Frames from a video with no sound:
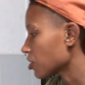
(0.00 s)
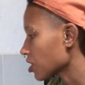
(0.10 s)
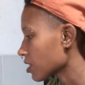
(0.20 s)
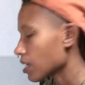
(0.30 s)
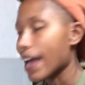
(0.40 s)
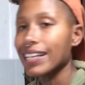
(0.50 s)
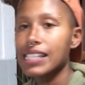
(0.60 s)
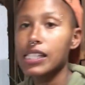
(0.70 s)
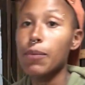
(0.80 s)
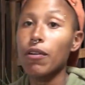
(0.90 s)
just like
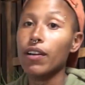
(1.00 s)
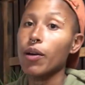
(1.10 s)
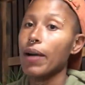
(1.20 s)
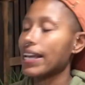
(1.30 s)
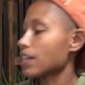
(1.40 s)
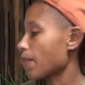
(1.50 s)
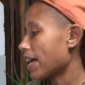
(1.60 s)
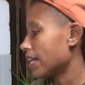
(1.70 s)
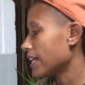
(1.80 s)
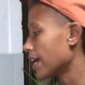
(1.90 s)
simmering away in the
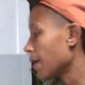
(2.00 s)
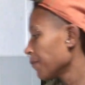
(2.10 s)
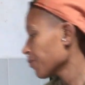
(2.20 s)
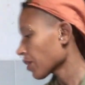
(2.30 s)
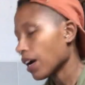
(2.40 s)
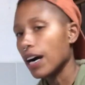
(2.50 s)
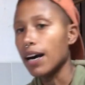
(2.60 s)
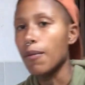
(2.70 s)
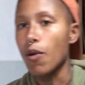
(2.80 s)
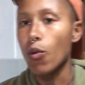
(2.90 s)
pan here,
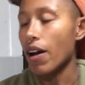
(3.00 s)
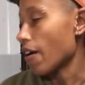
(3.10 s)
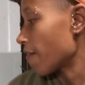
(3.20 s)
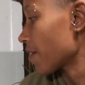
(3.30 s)
with